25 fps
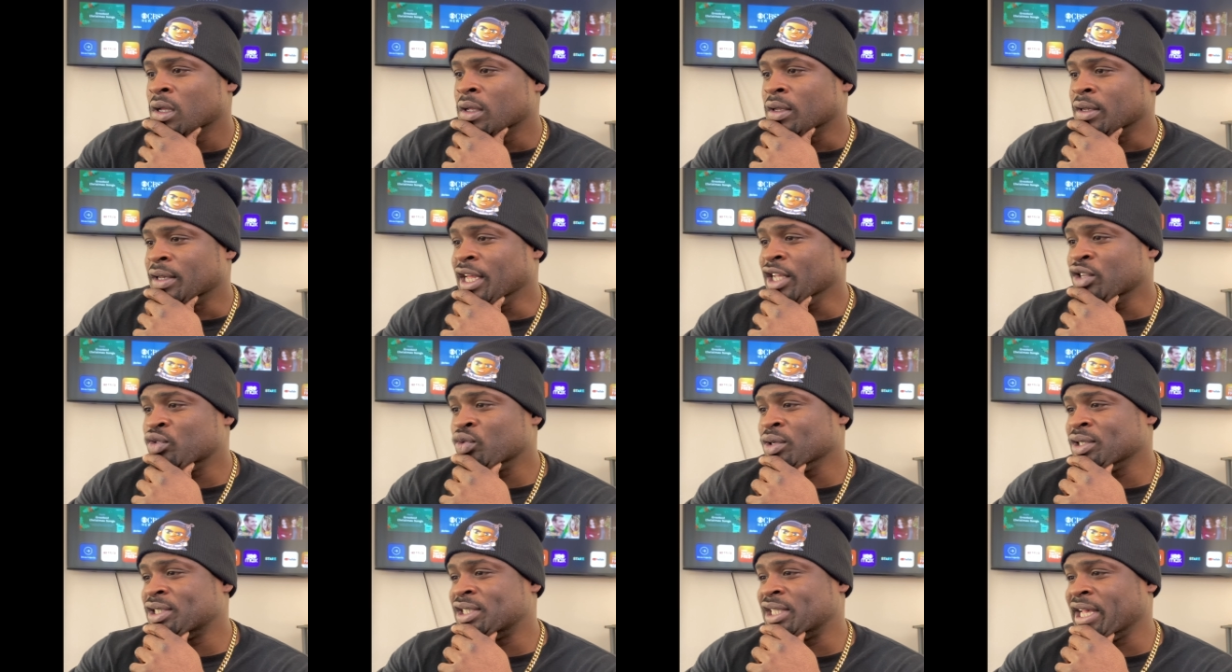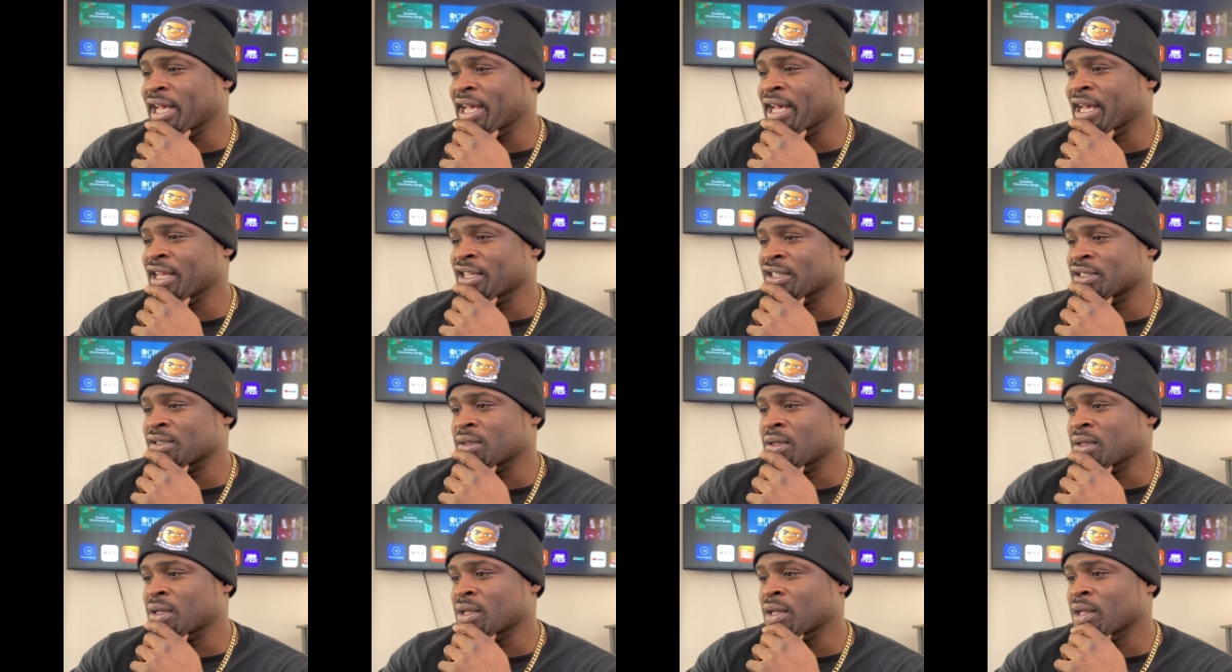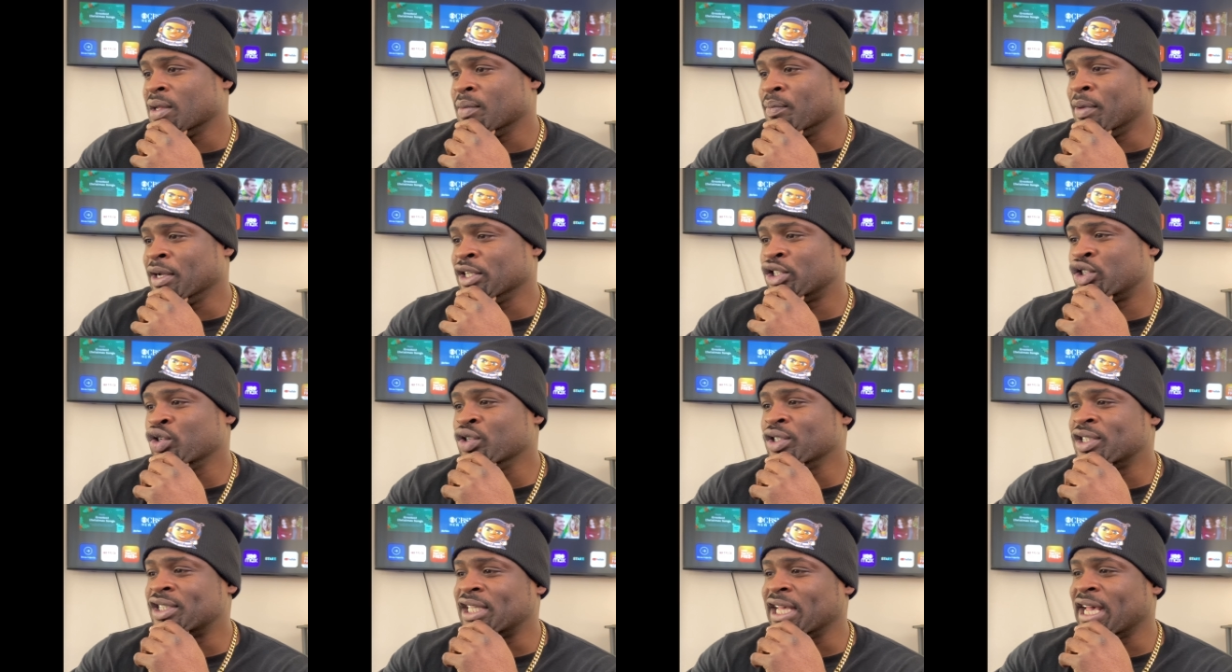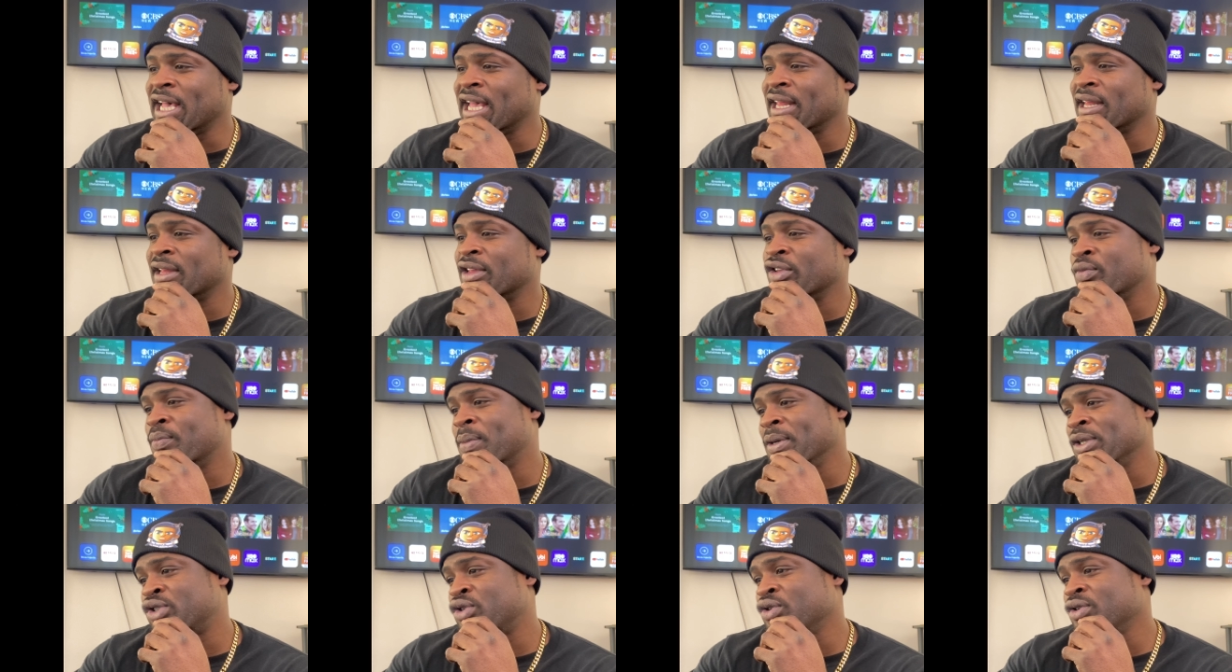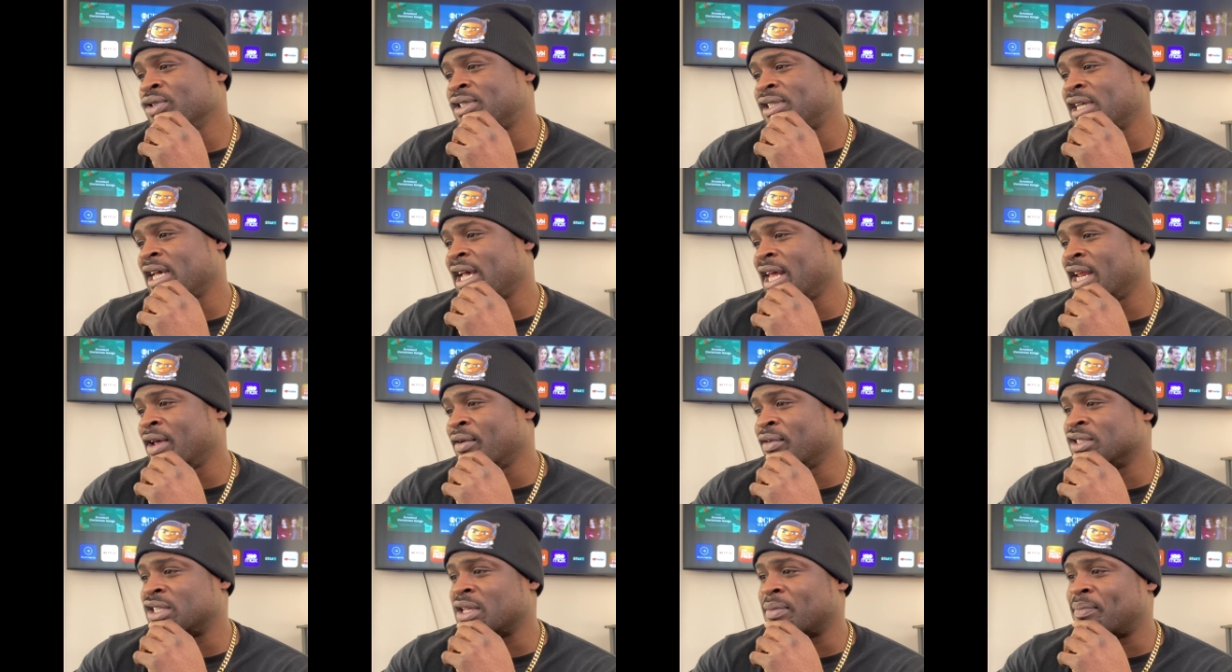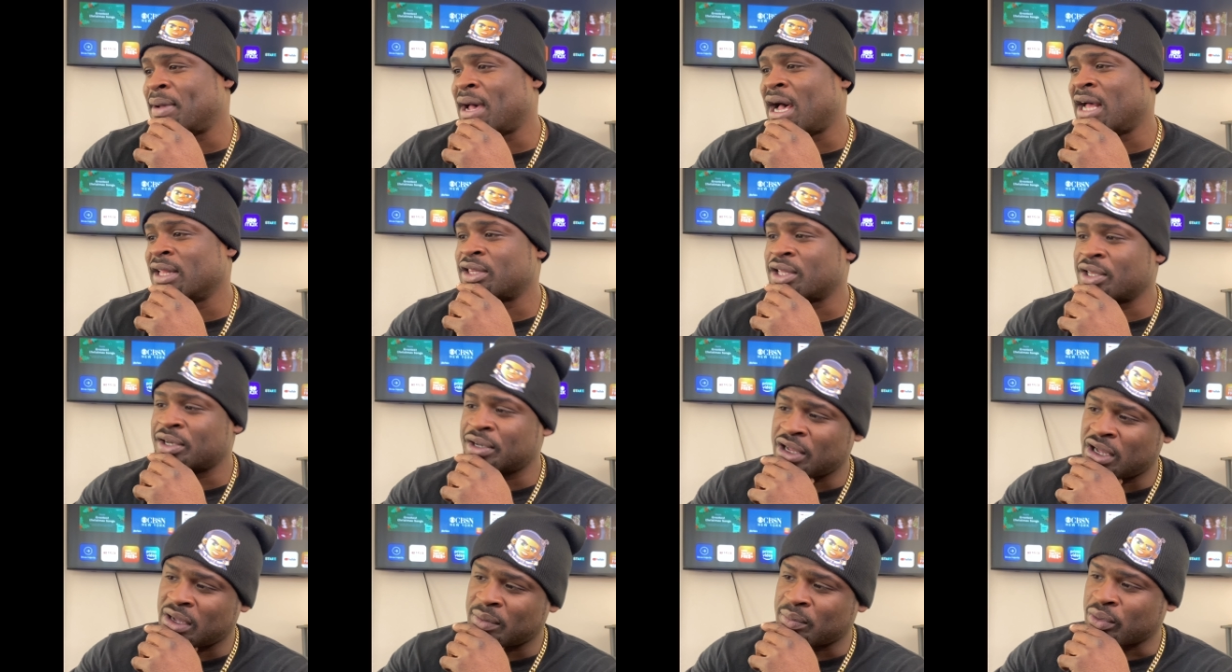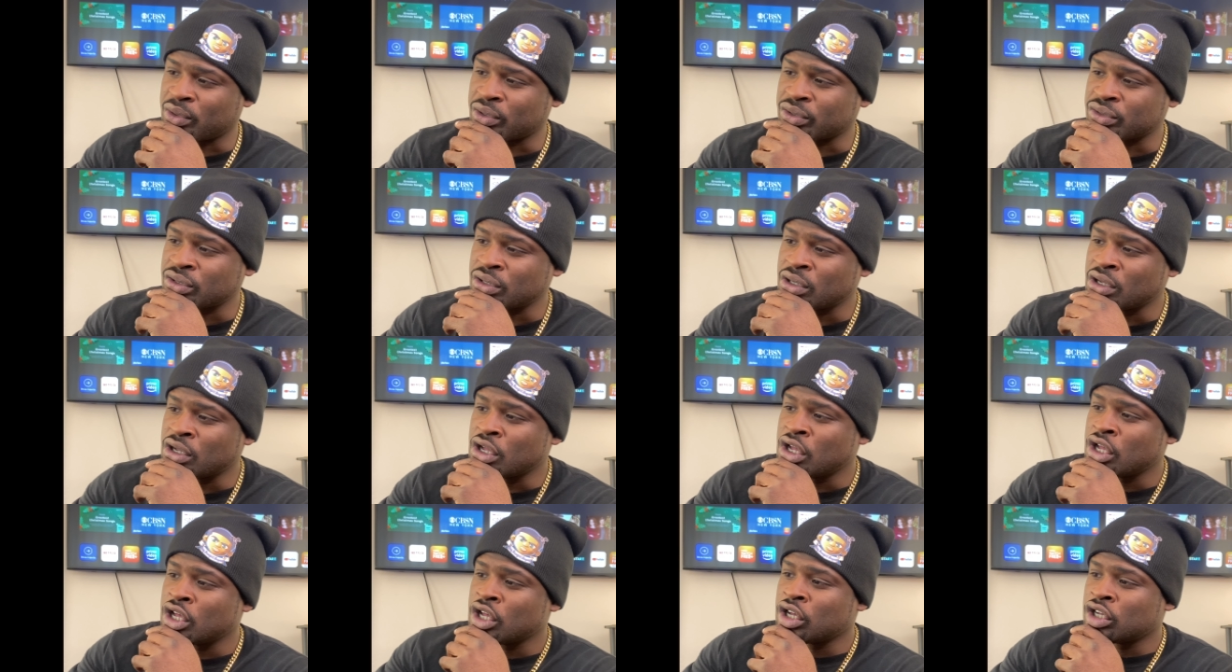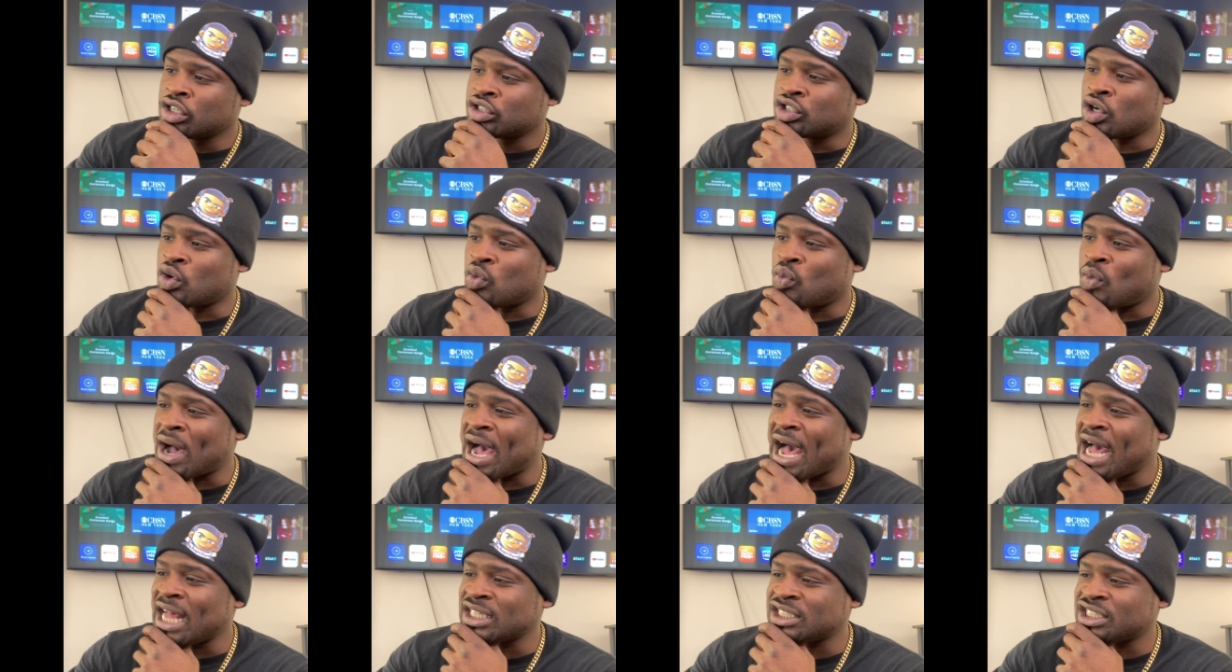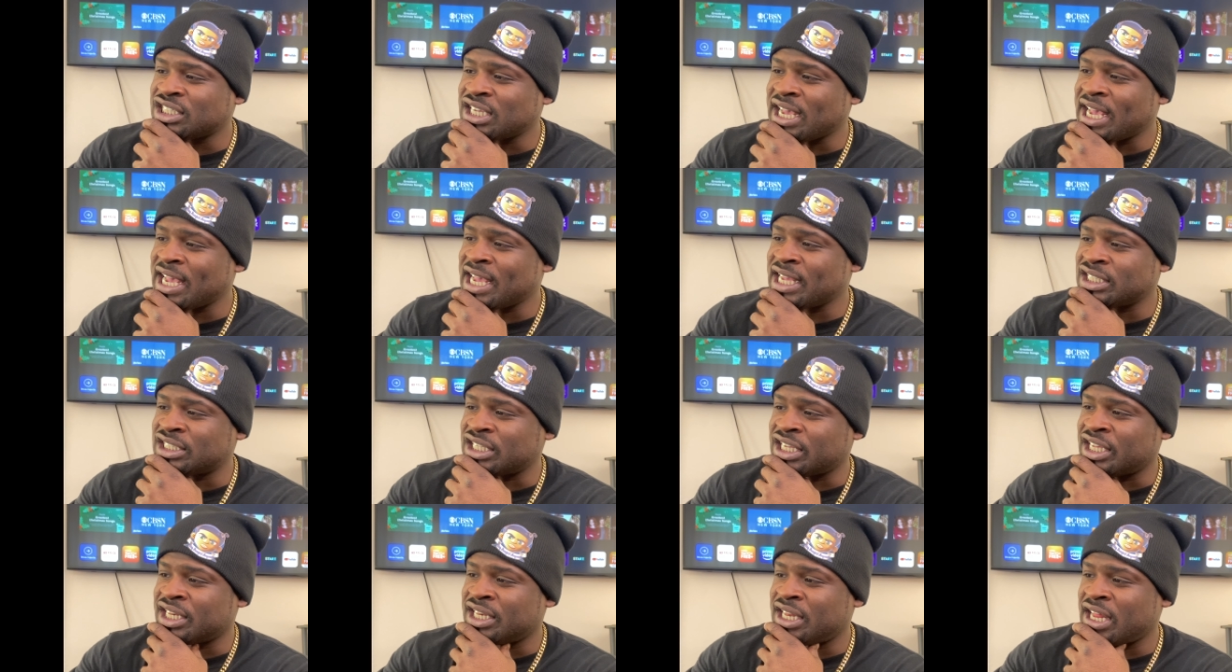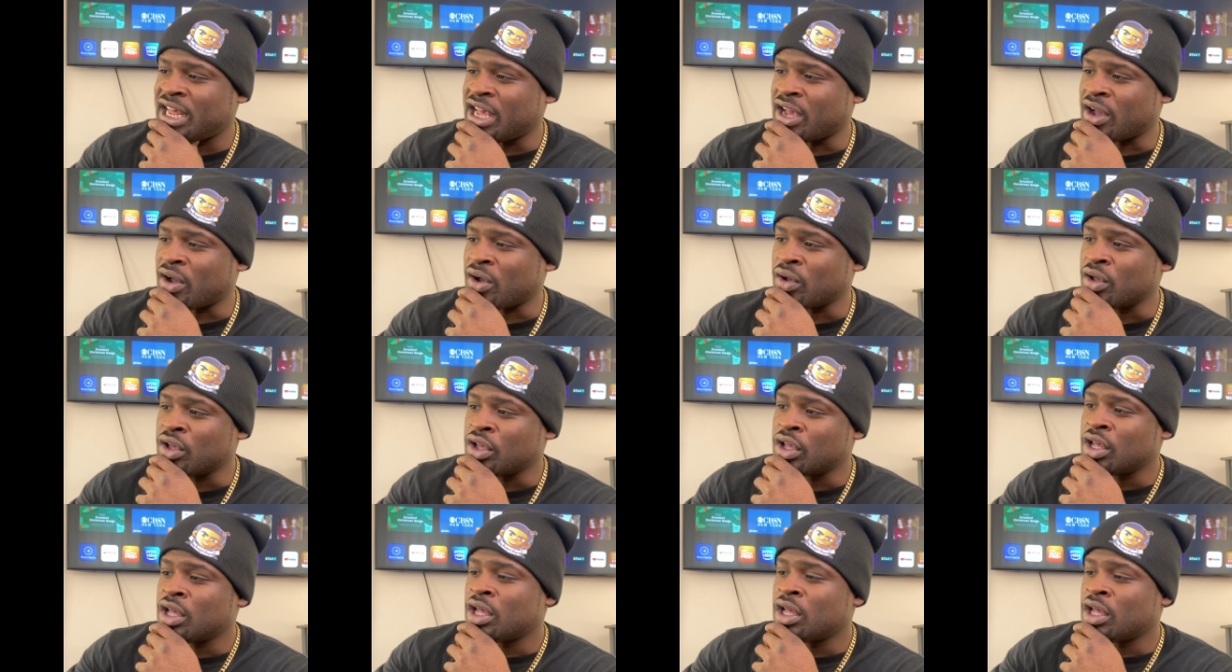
this one says, "But you said, but you said it was about the numbers, so why change it now?"